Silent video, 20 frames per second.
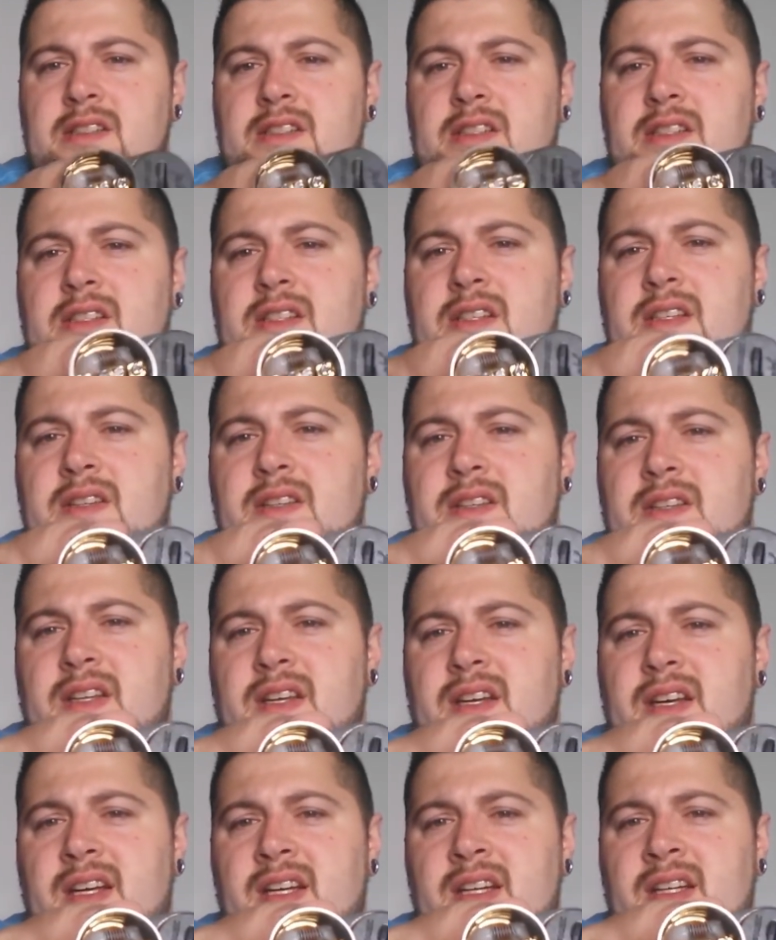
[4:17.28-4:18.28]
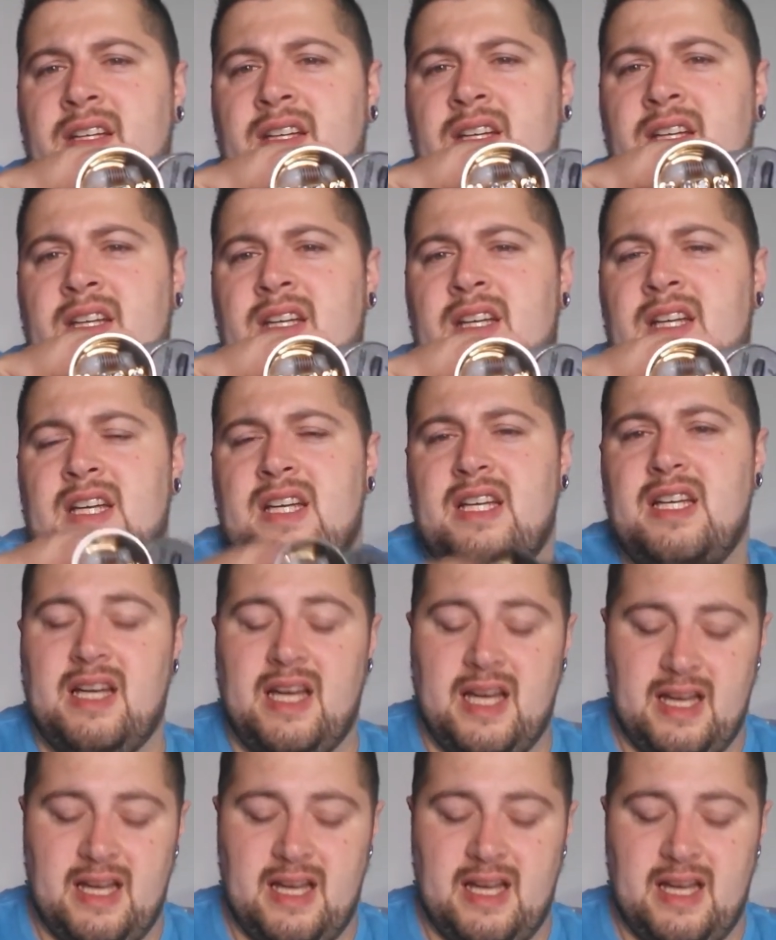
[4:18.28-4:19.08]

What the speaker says: Just like that. I